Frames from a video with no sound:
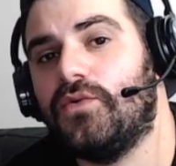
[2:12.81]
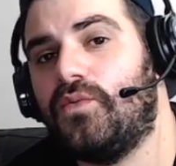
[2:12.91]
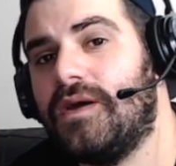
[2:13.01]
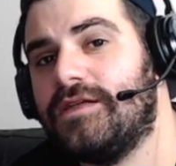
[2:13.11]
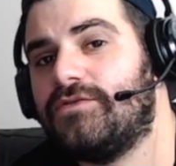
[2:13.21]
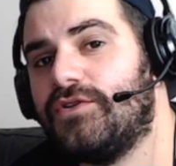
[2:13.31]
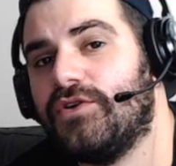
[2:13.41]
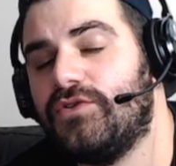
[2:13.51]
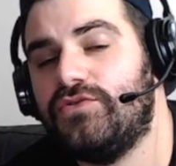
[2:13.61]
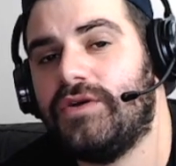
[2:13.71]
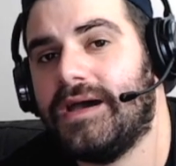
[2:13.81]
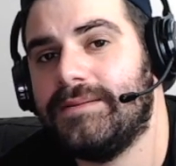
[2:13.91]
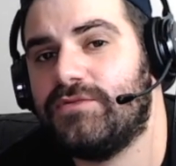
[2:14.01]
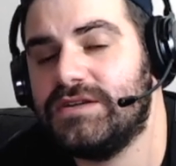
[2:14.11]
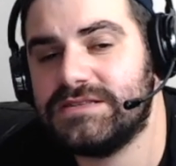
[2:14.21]
whether or not Unai
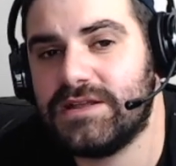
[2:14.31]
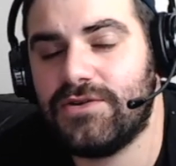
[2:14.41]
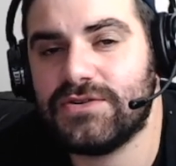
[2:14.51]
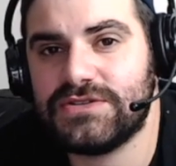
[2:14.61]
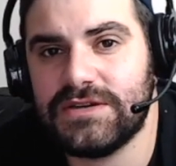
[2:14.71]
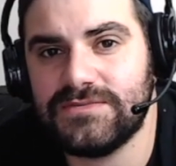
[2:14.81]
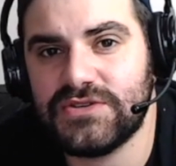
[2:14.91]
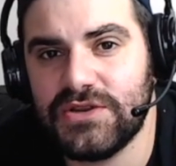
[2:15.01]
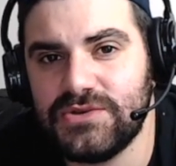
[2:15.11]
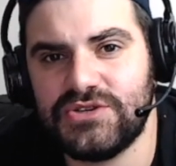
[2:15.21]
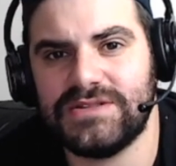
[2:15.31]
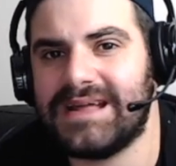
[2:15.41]
Emery is the long term solution.